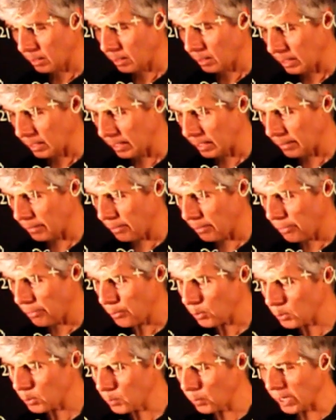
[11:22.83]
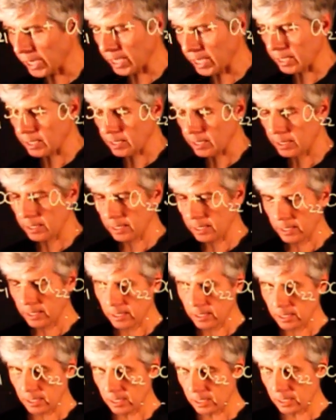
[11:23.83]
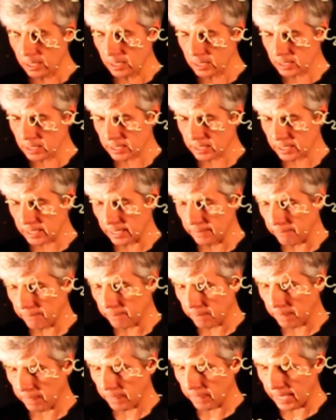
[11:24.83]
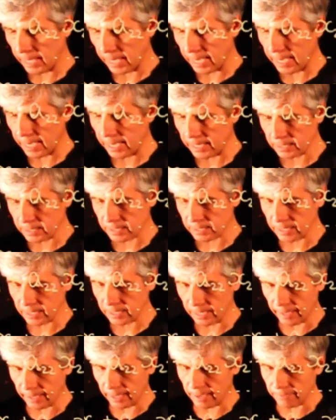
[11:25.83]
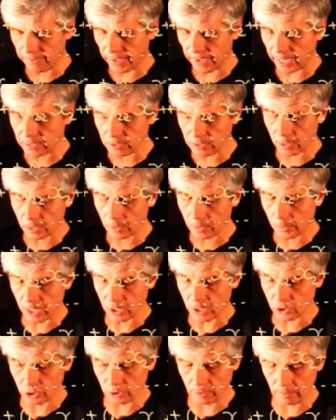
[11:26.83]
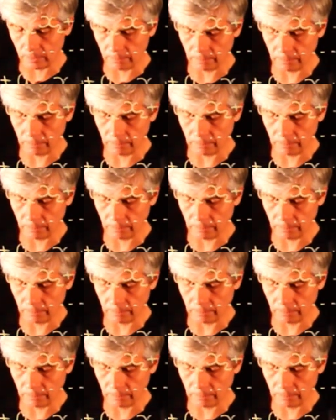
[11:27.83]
And the third way is as a vector equation.